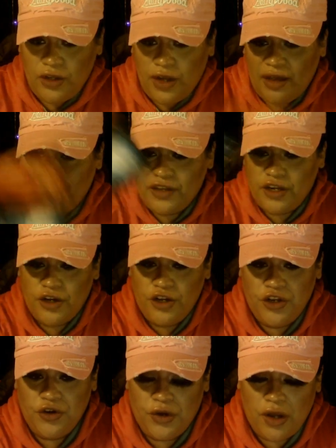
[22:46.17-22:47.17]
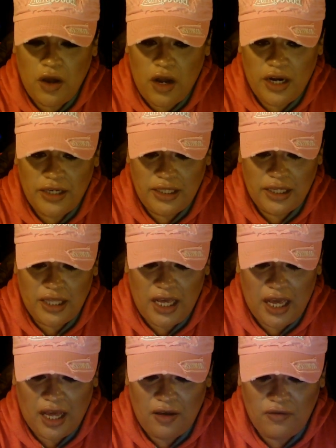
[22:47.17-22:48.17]
have here your card, the
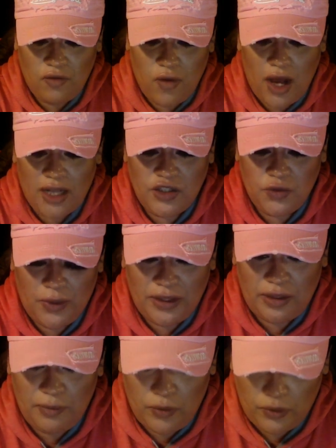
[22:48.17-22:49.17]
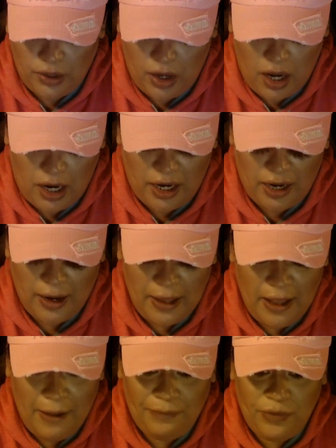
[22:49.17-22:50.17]
King of Wands with the Moon card.
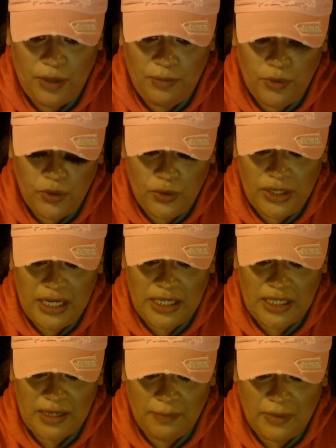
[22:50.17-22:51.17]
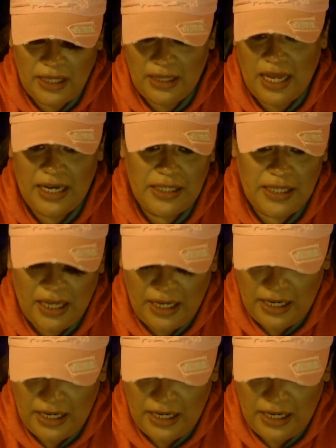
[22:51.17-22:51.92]
The moon is something that is hidden,